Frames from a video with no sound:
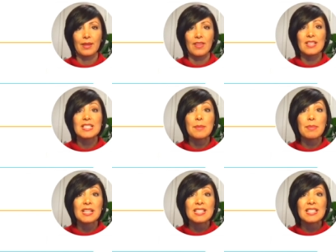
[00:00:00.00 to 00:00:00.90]
The
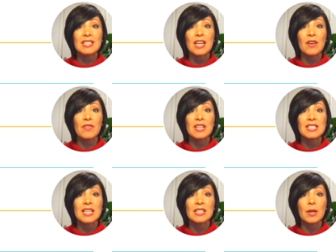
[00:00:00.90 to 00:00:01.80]
simplicity of this
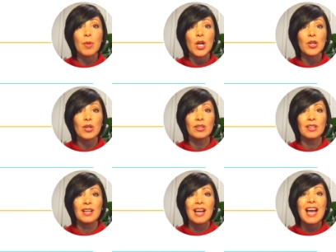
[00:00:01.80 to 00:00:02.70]
data model,
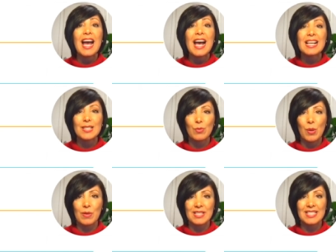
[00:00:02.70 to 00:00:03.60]
as we
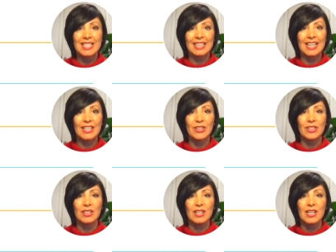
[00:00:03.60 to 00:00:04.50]
will see
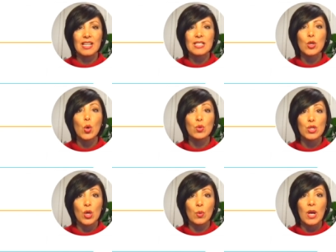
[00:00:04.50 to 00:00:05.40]
later, is
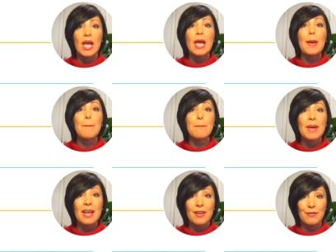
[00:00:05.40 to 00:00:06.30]
also a
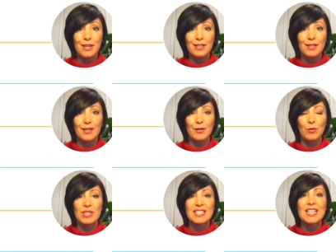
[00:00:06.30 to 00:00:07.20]
benefit
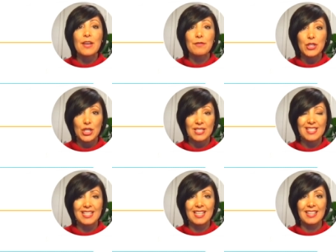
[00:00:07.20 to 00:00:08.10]
for its
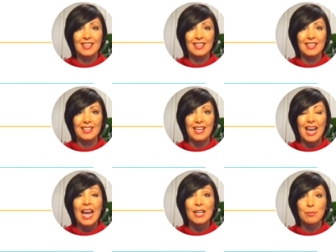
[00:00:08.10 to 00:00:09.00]
efficiency
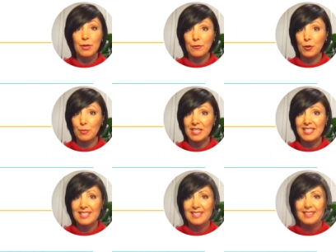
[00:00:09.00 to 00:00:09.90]
and
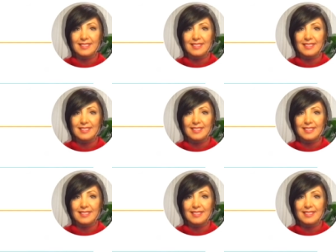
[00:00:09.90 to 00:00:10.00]
performance.